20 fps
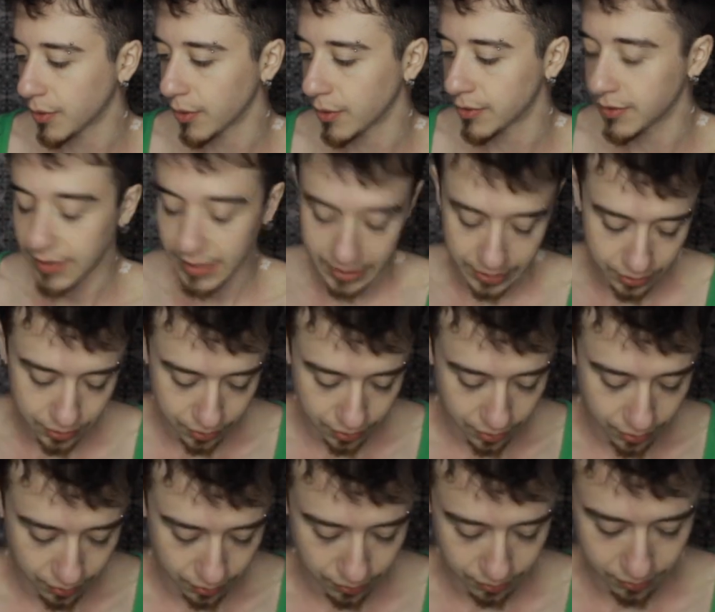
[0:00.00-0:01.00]
Prosthetic
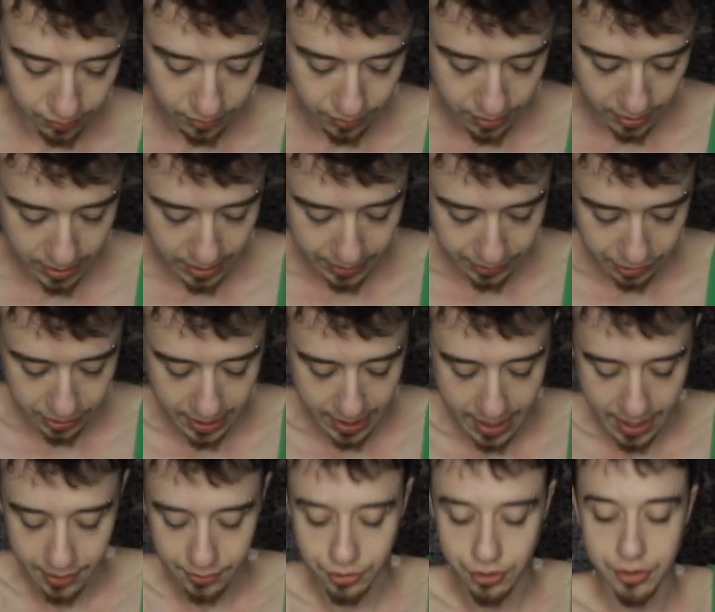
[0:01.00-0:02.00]
to
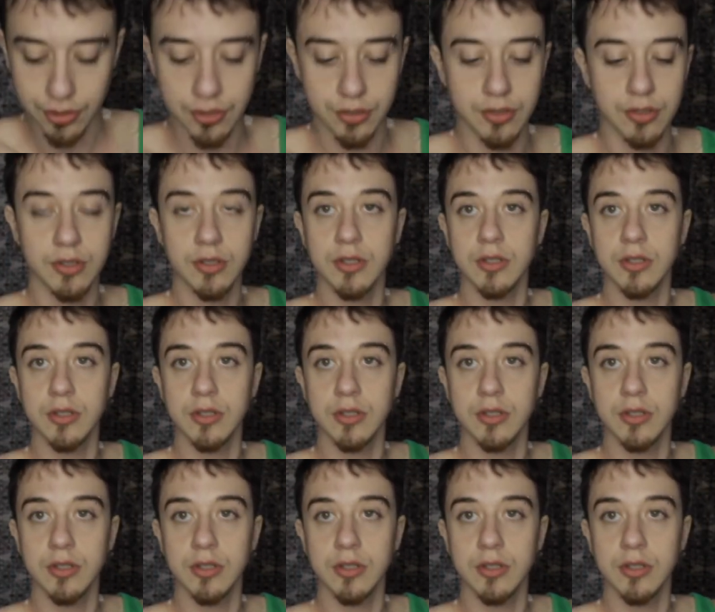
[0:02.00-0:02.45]
attach